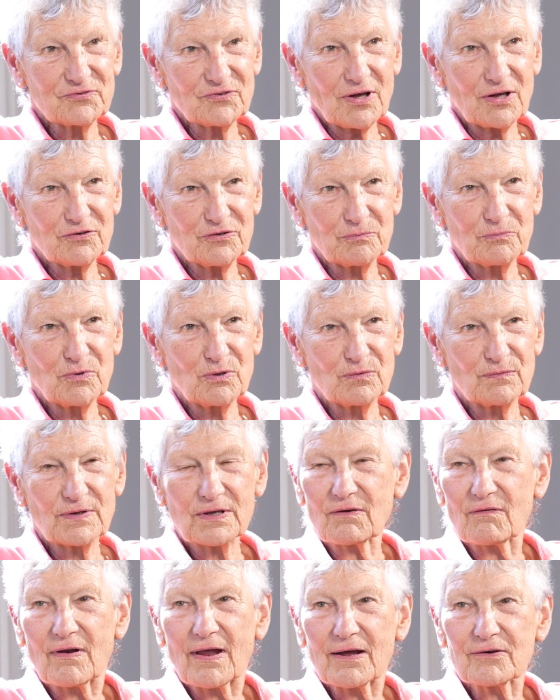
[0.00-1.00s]
started
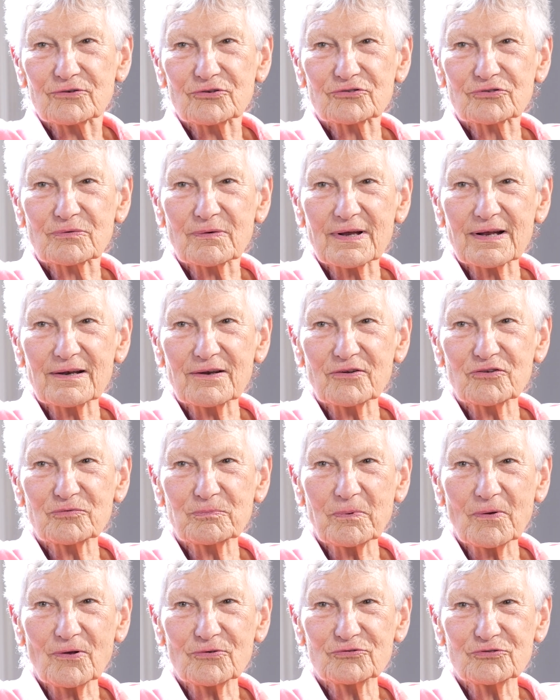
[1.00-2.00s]
moving around as quickly as
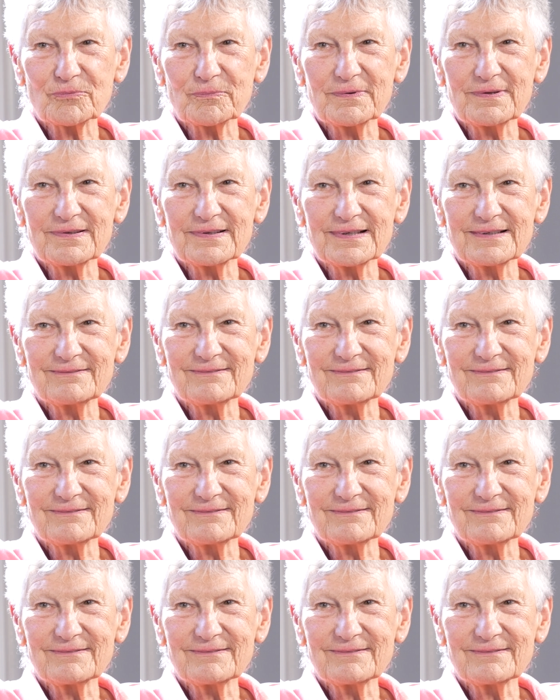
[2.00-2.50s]
possible. And